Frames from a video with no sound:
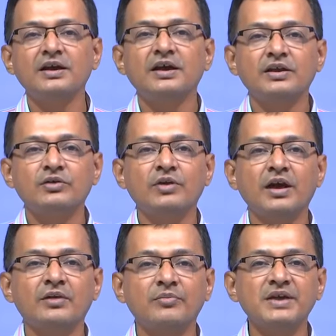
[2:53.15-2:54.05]
you
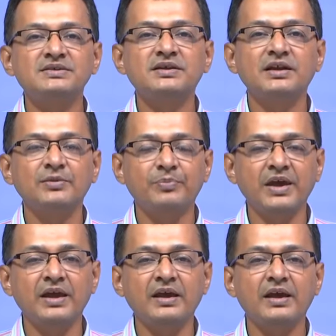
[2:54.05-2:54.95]
can basically
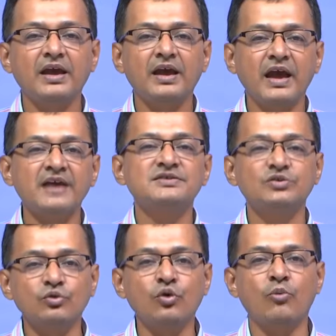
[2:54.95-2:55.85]
pay as
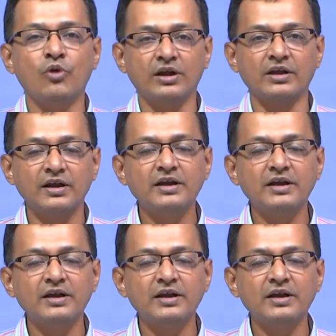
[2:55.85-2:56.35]
you go model, right.